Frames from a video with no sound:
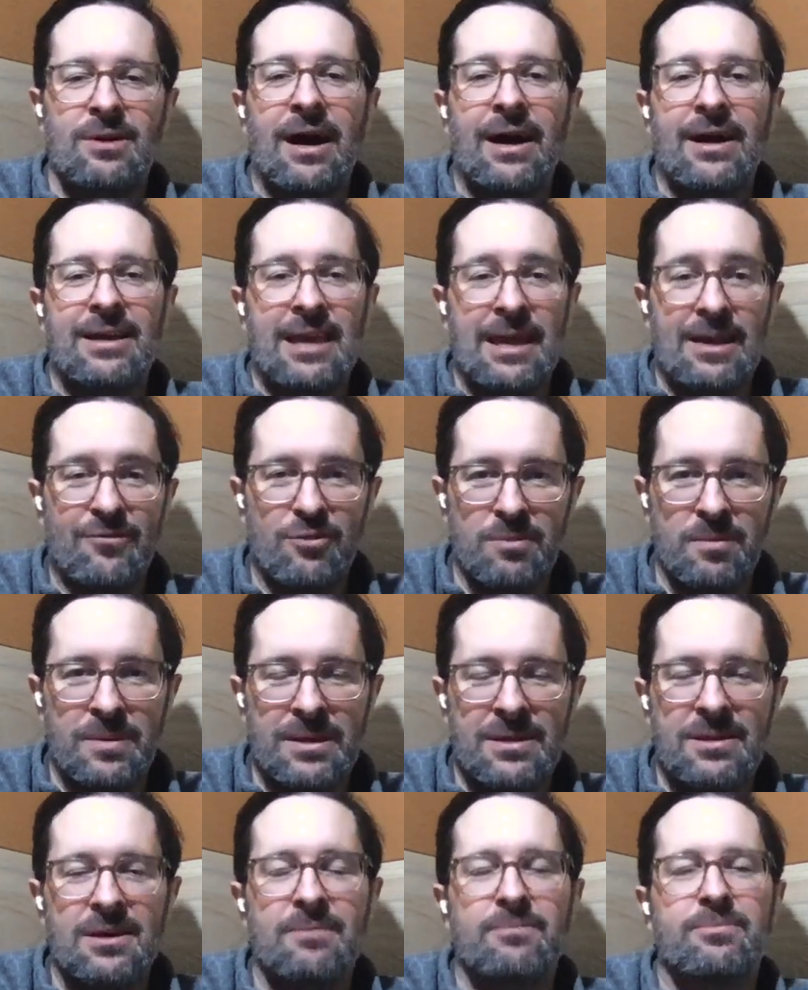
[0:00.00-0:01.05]
I came from
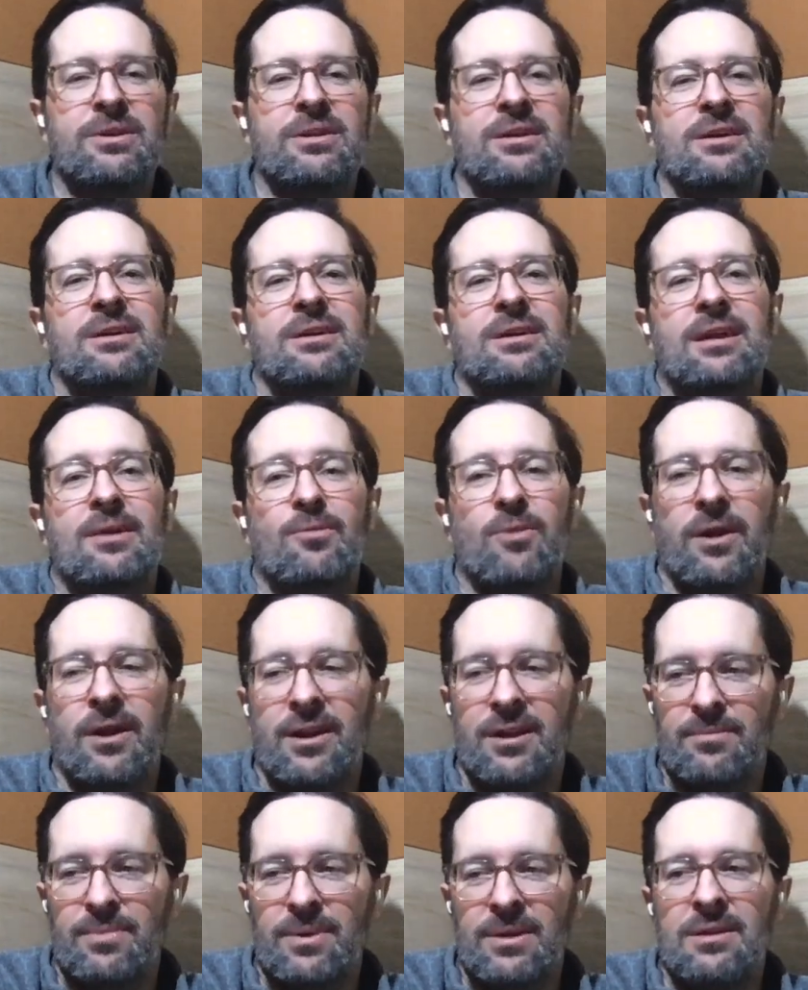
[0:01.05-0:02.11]
a big company and I
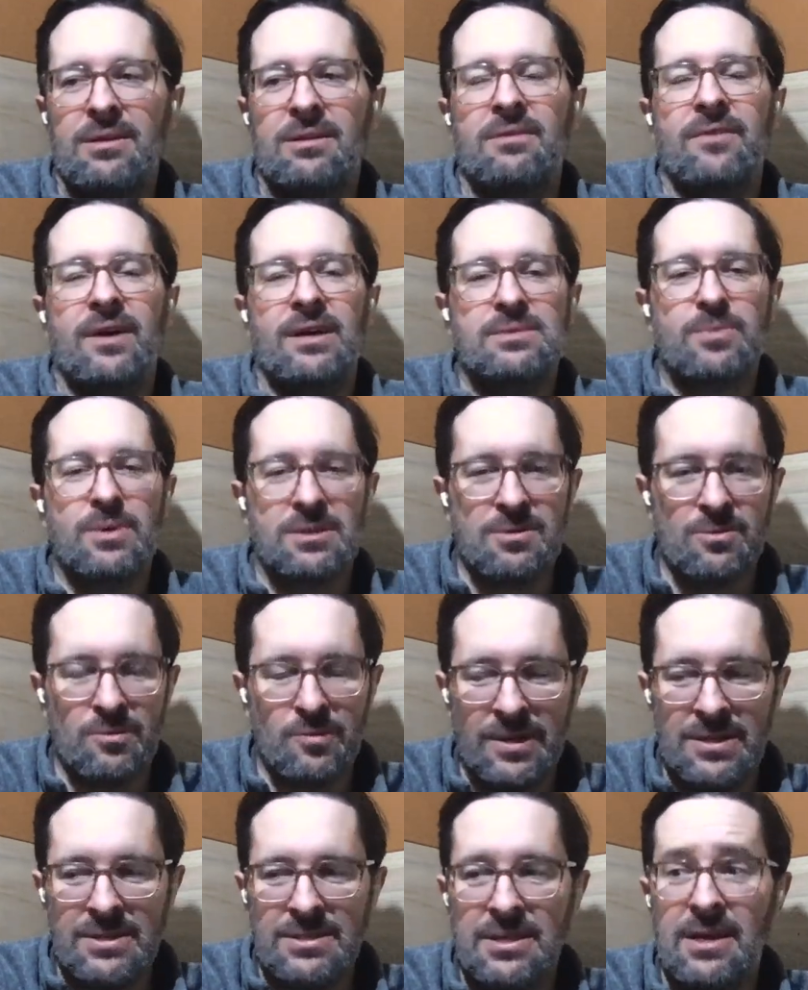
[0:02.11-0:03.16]
wanted to be the Vice
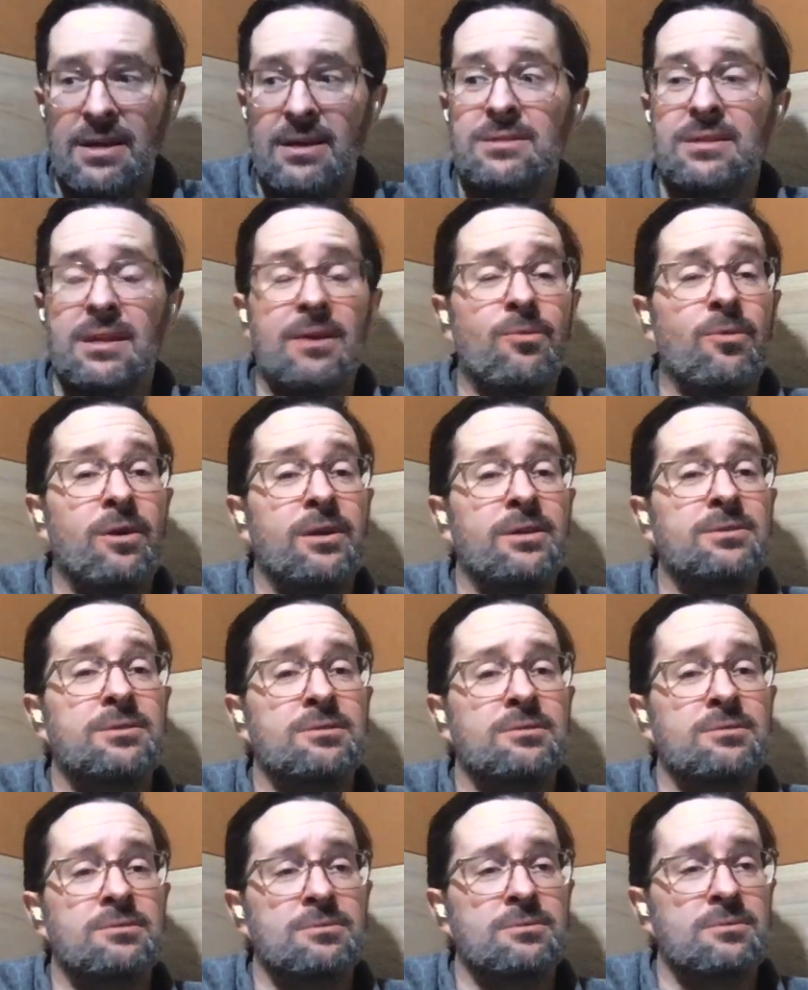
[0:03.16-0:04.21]
President of Worldwide Sales, and I wanted
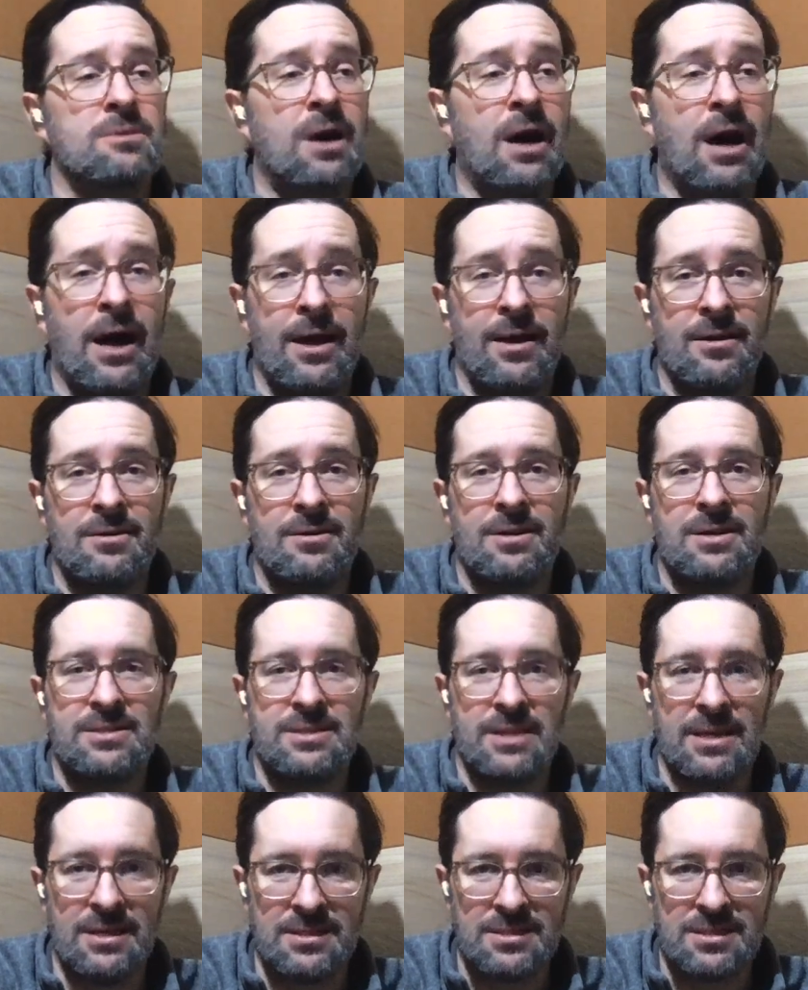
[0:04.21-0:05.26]
to hire
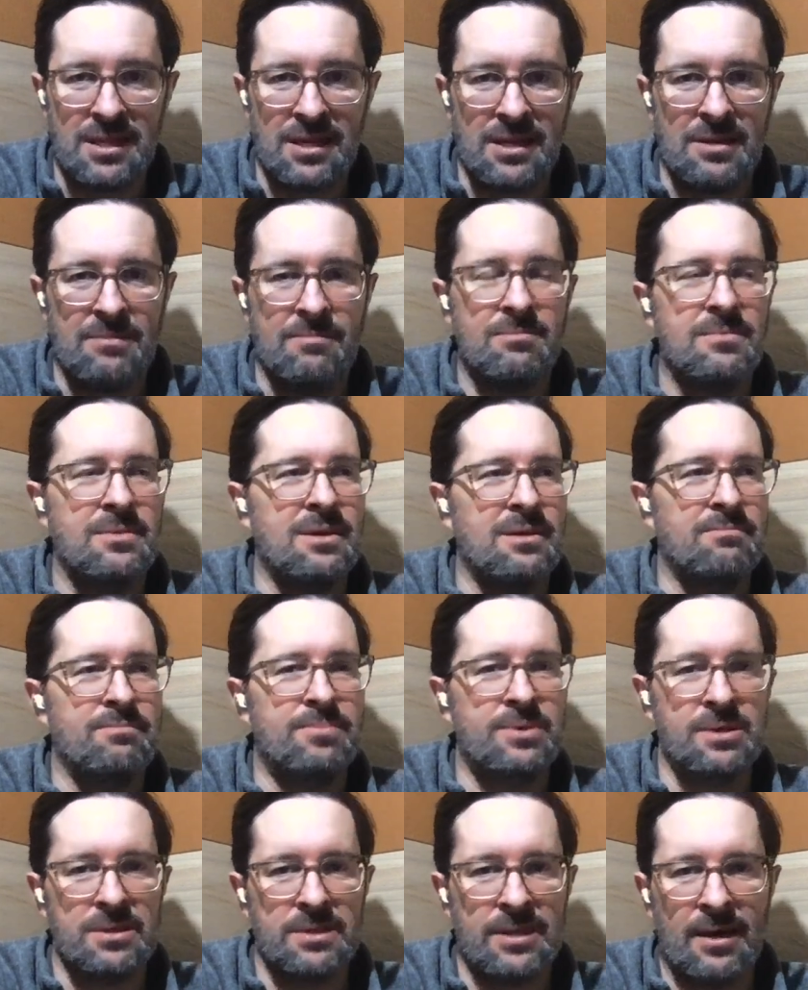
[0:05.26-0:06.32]
a sales team and
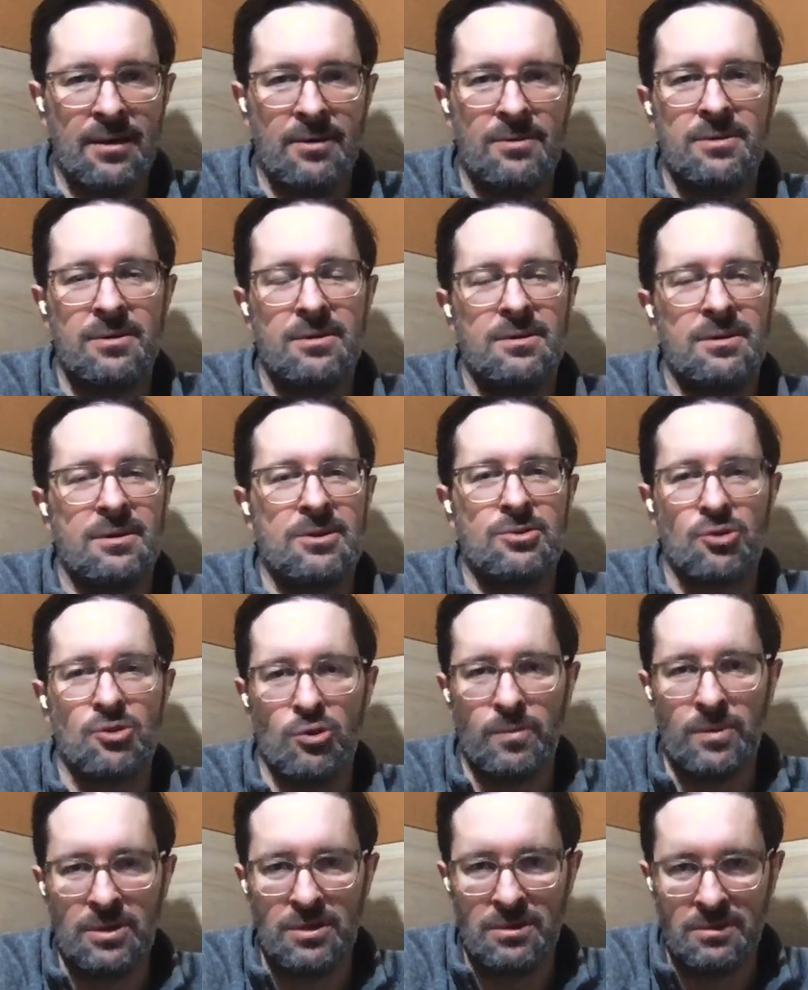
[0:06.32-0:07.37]
build out a
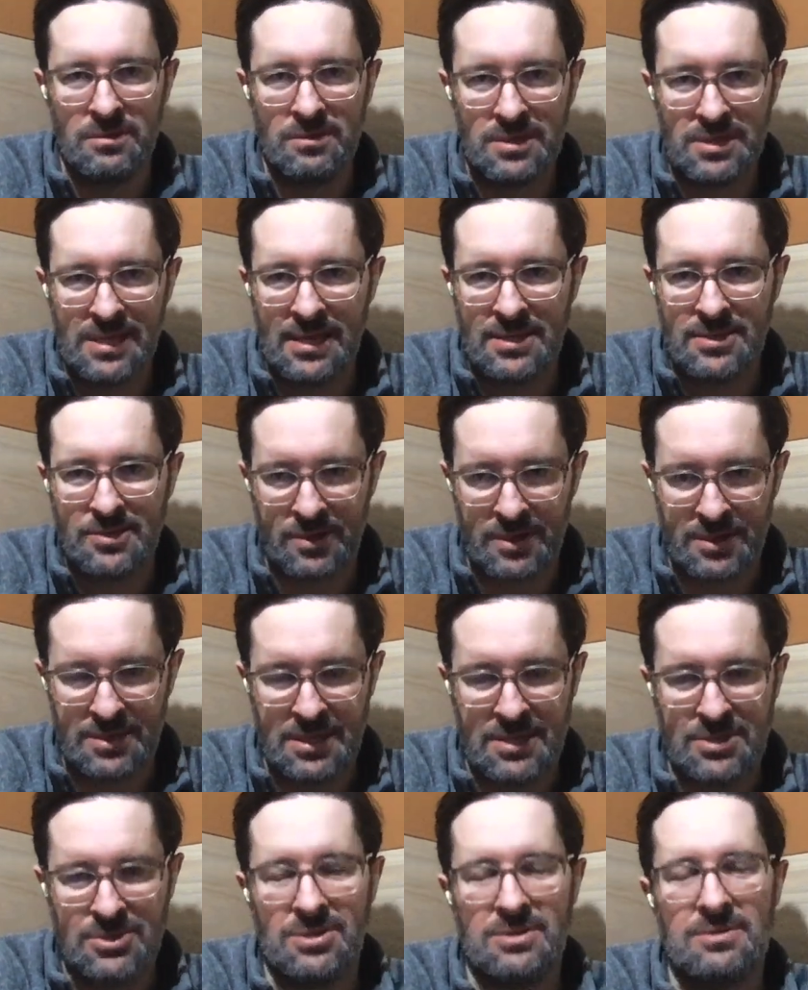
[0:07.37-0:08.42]
global sales
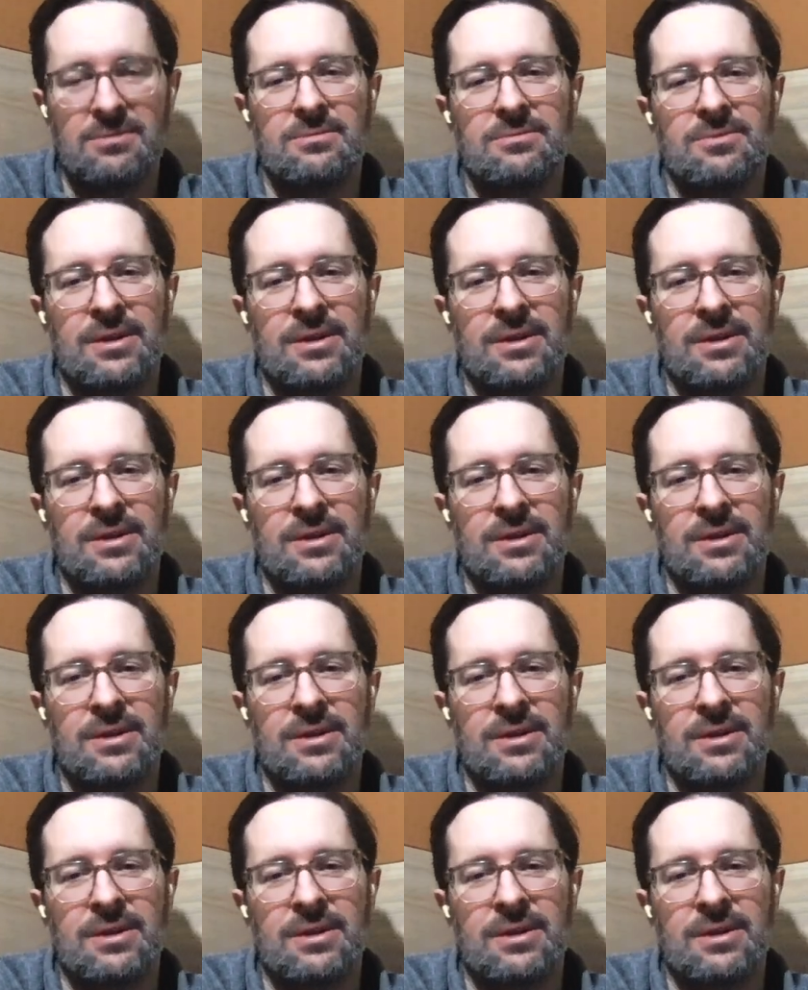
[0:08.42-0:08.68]
organization.